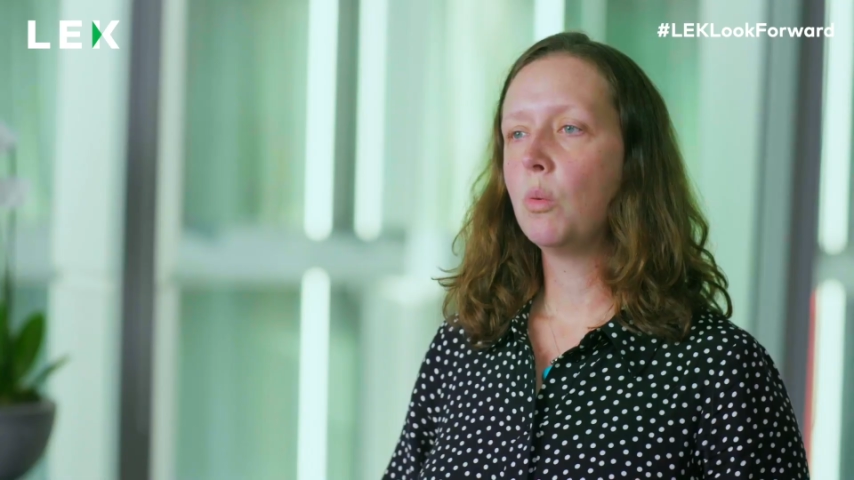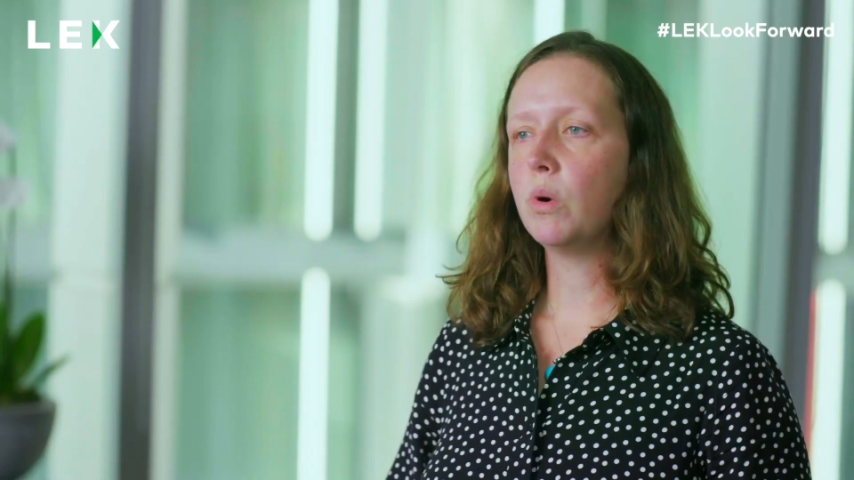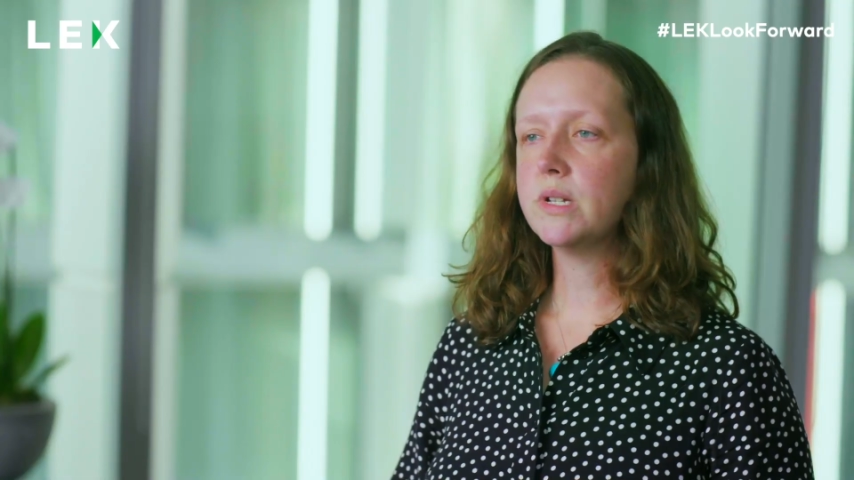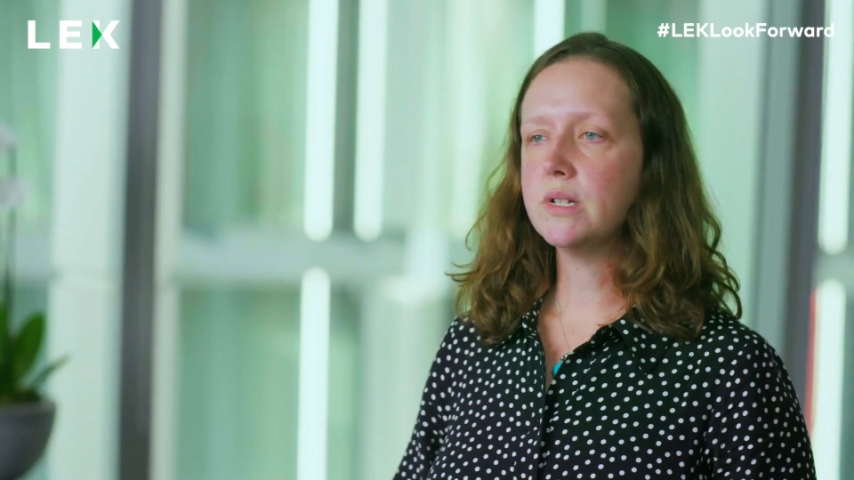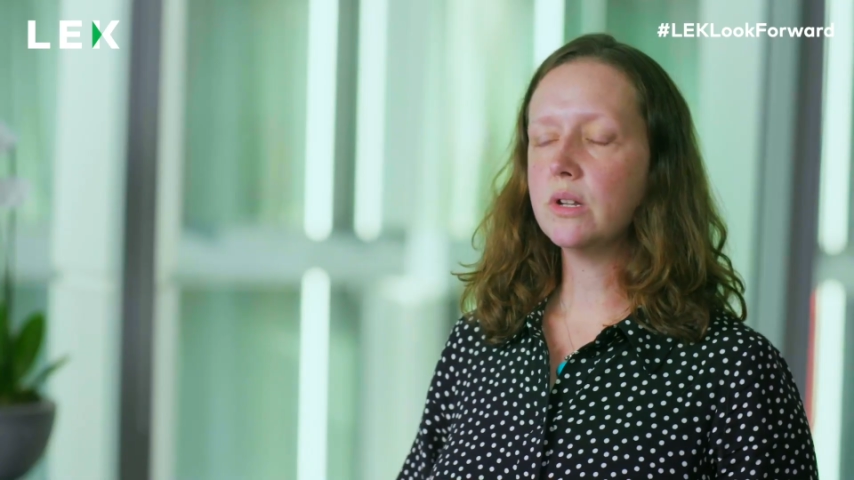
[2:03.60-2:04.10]

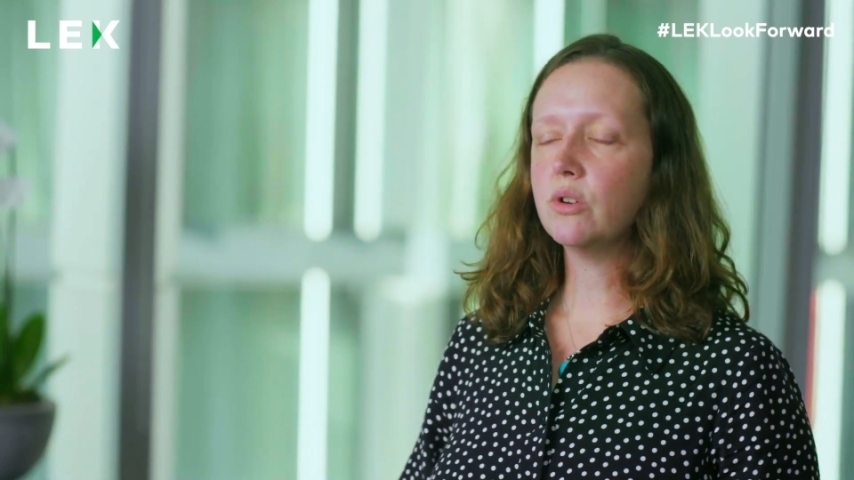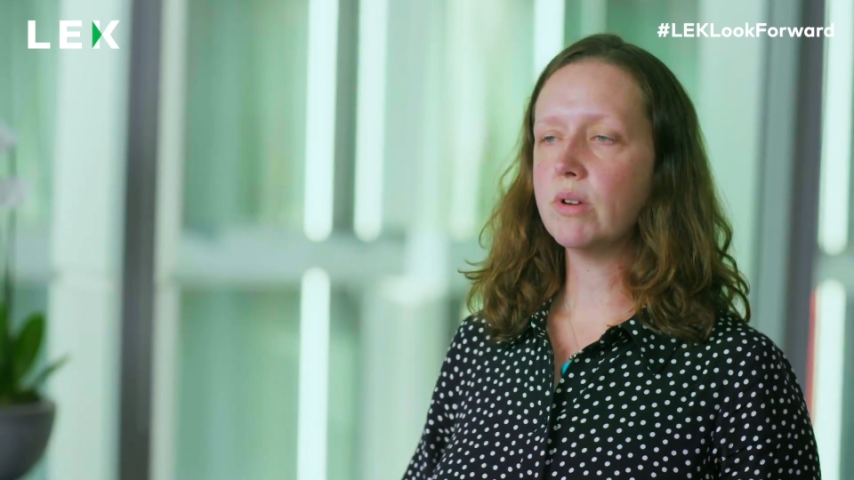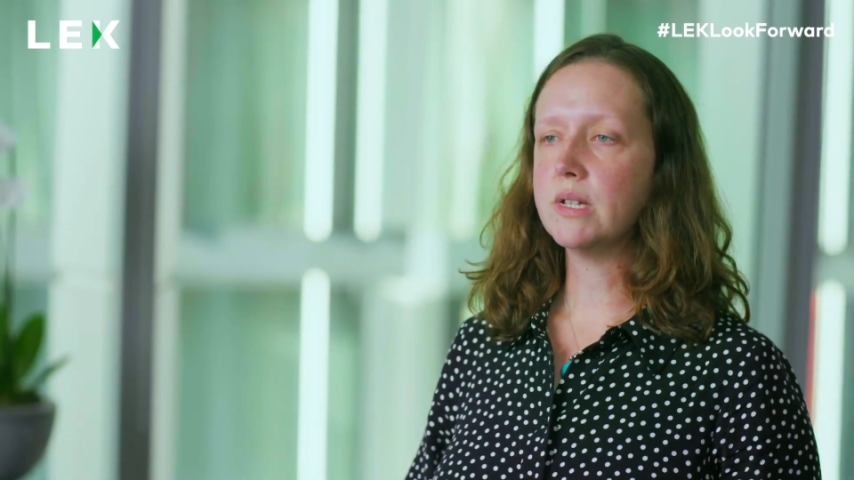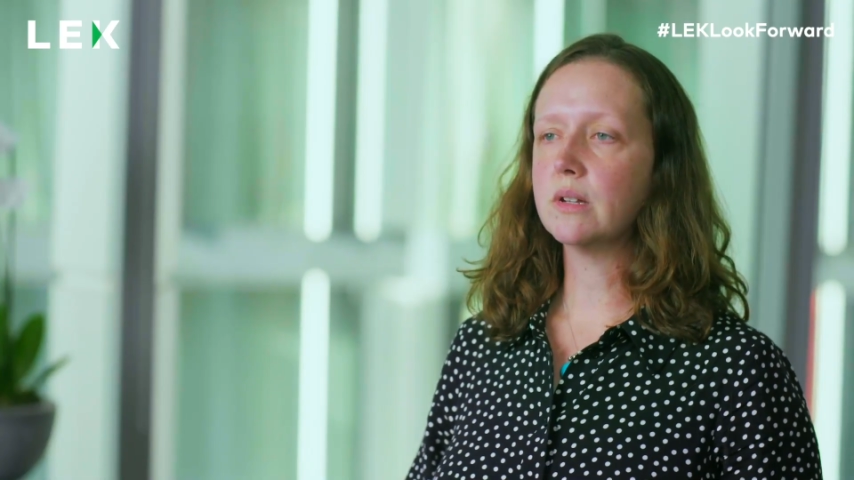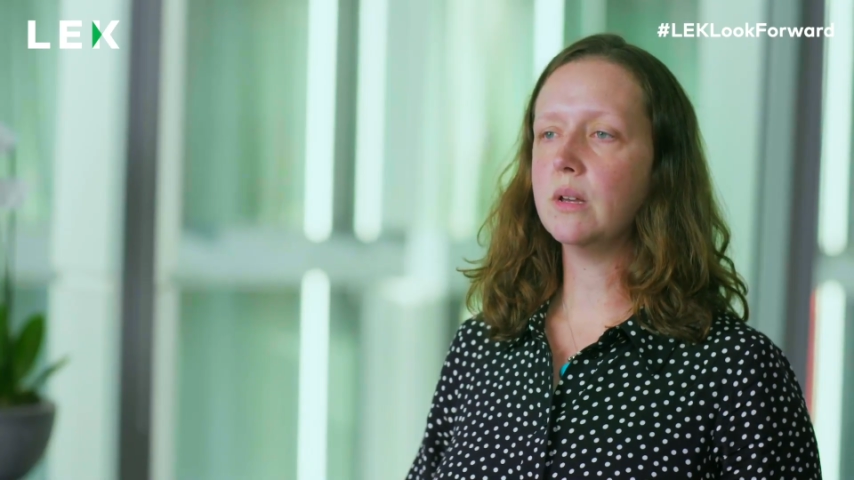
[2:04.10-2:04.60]
What is
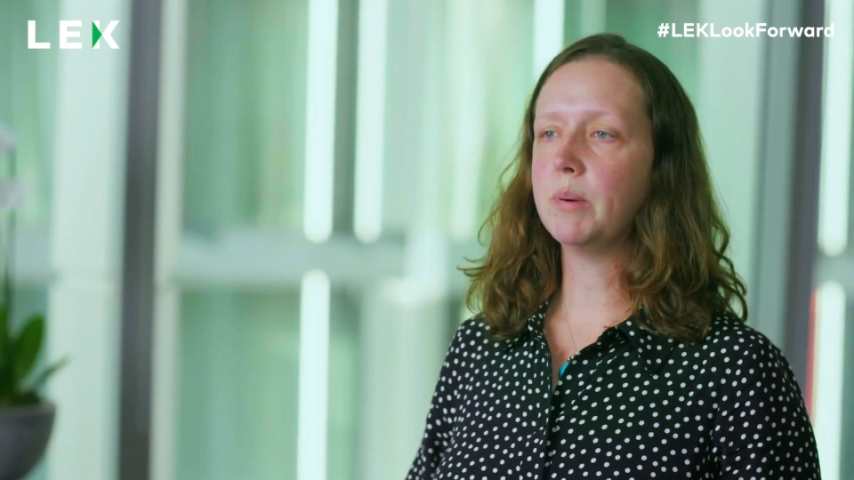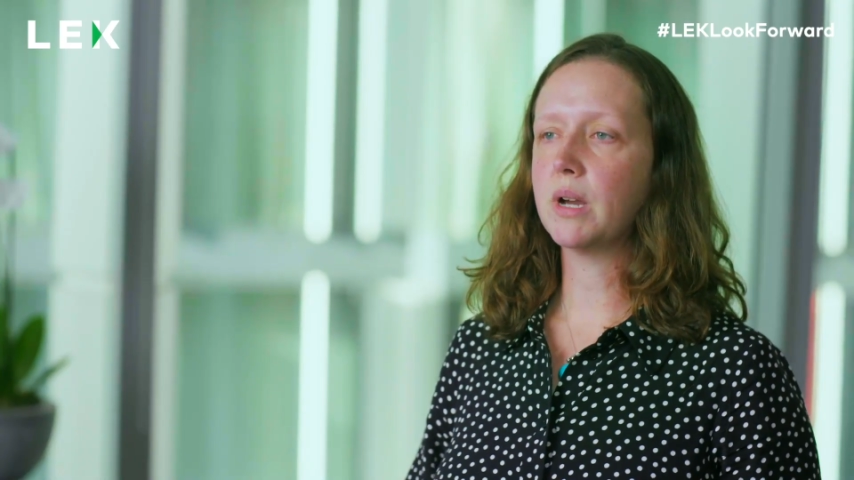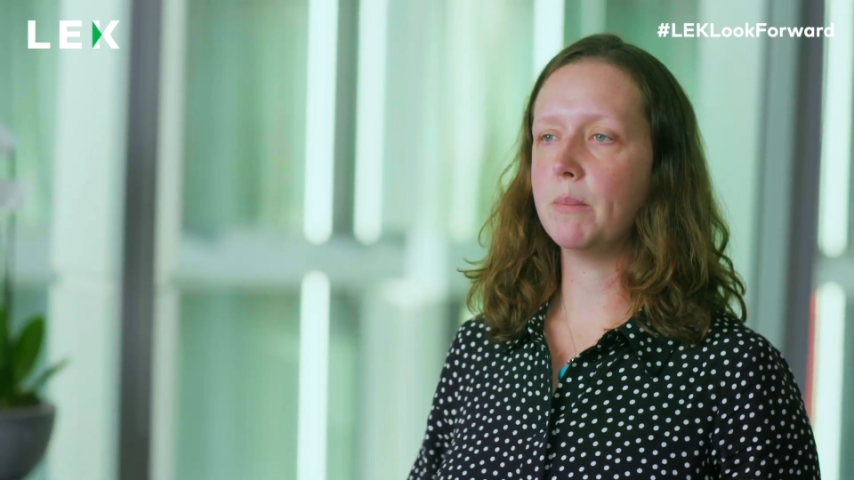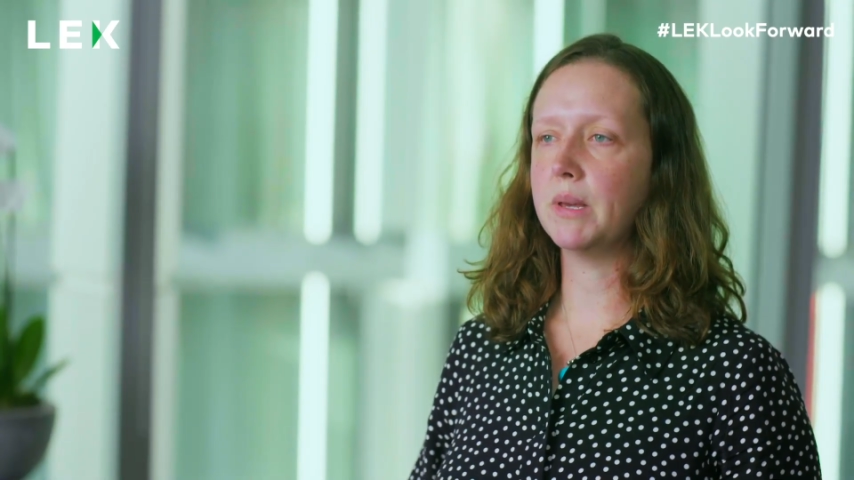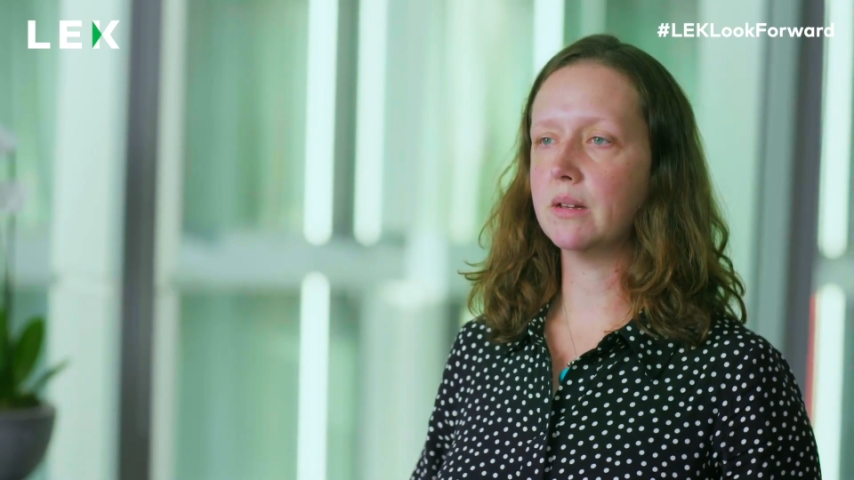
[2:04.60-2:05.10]
increasingly
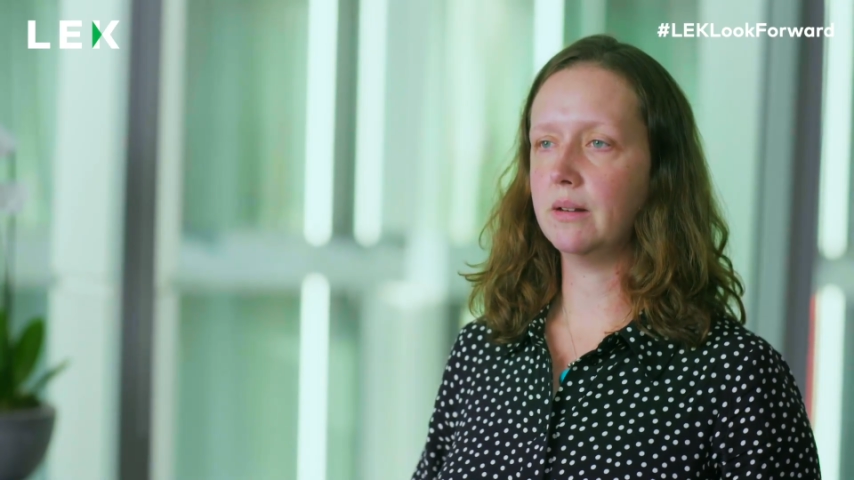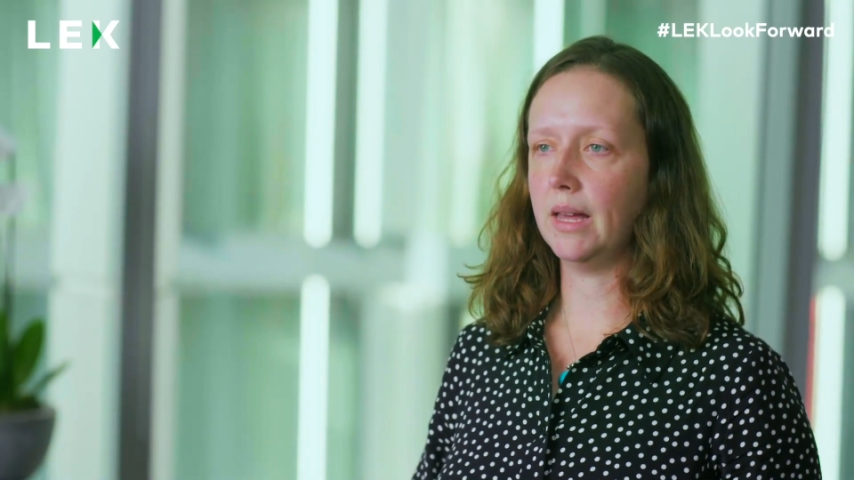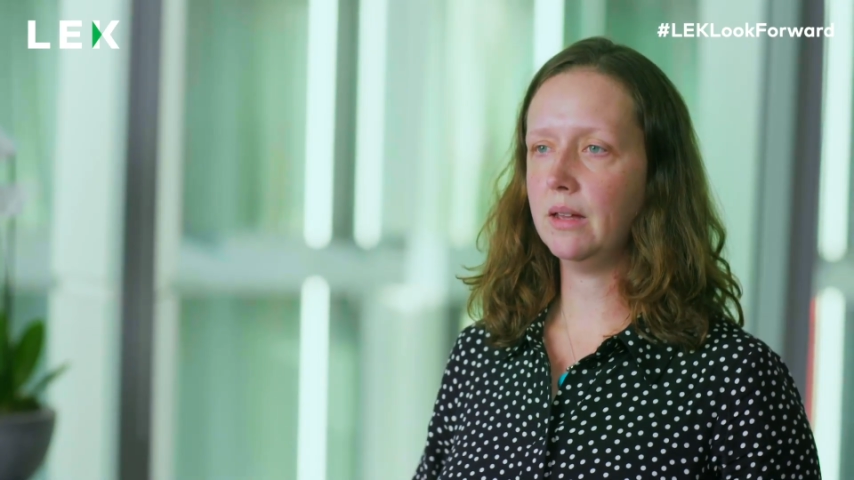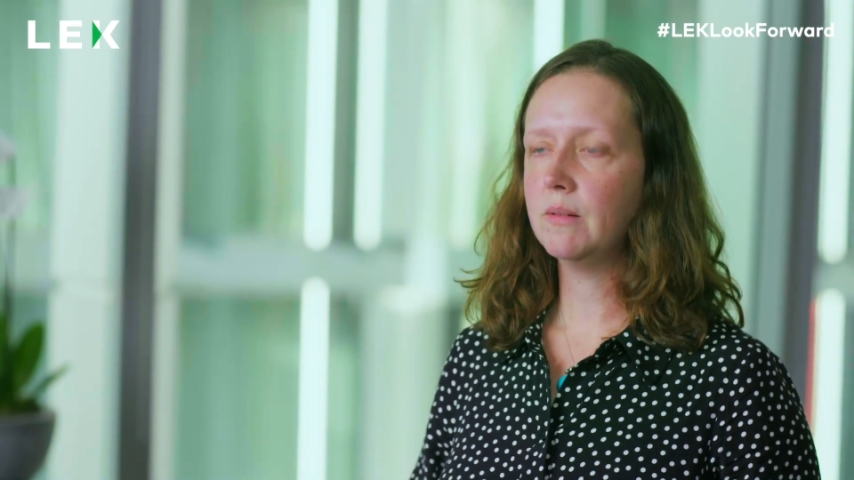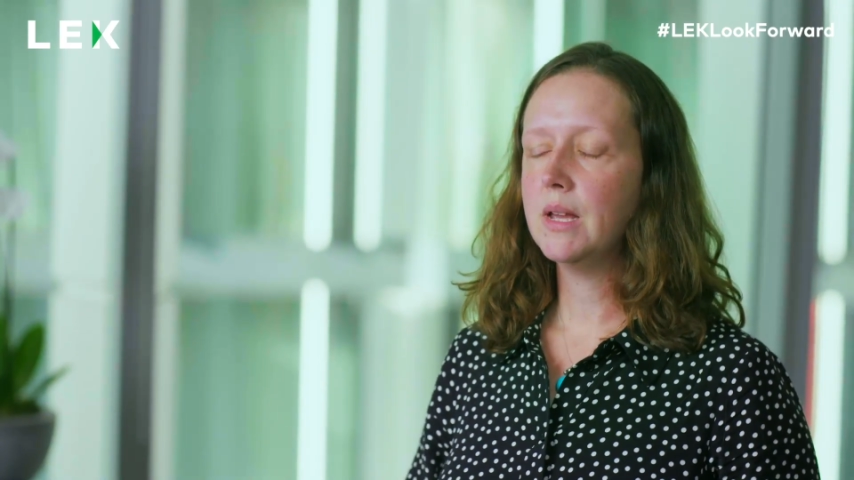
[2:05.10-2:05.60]
becoming
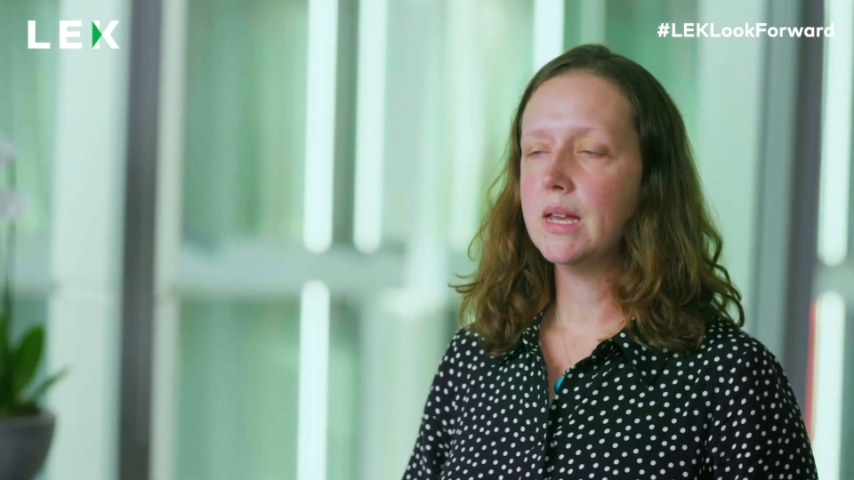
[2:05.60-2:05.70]
clear